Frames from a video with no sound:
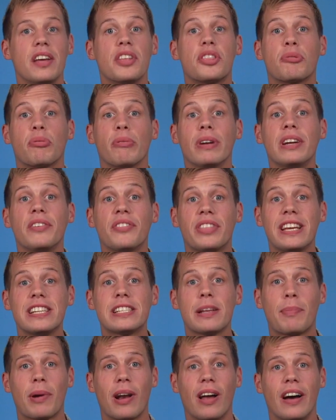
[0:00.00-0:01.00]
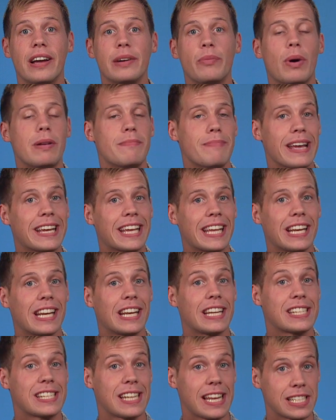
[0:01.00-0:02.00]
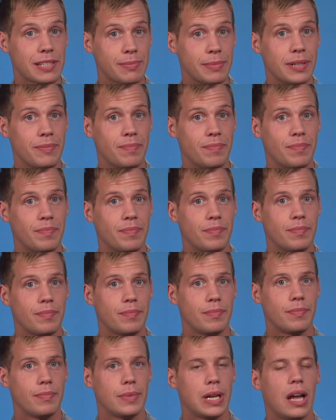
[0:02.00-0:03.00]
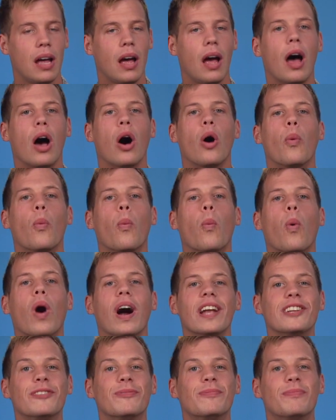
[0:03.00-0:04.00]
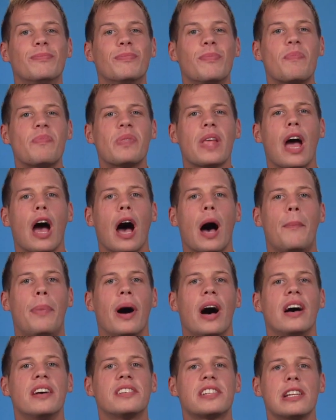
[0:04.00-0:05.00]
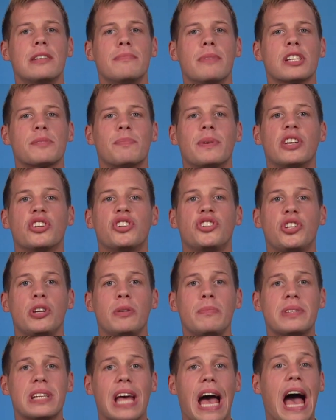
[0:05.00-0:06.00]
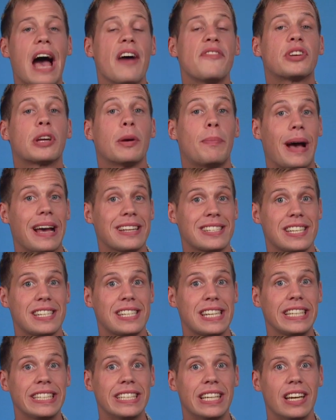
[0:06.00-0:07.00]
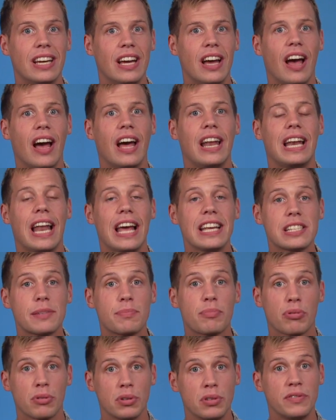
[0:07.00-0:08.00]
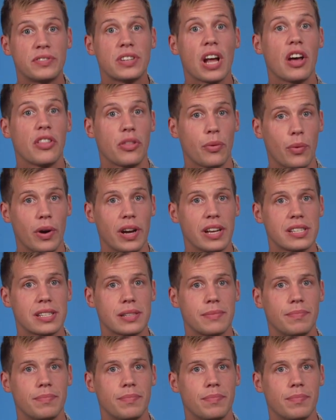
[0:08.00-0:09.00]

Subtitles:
3 of these apply when making an assessment. 1. A person must be assumed to have capacity unless proved otherwise.